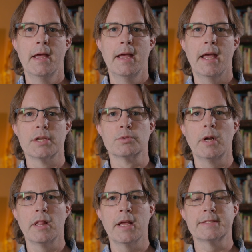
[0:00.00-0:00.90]
as
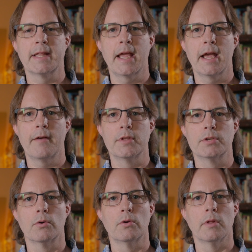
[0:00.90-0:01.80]
well as they have the
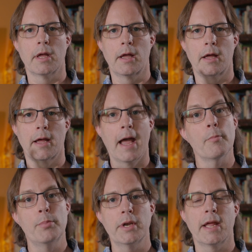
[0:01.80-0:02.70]
total
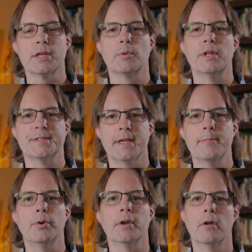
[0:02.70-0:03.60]
output as well as
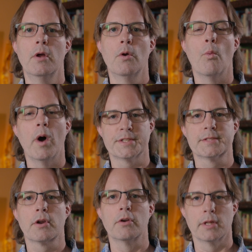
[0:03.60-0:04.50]
input watts
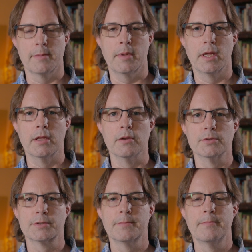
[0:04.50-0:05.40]
currently being
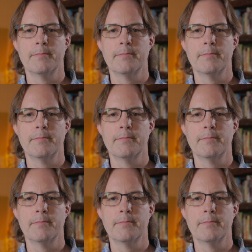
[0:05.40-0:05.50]
used.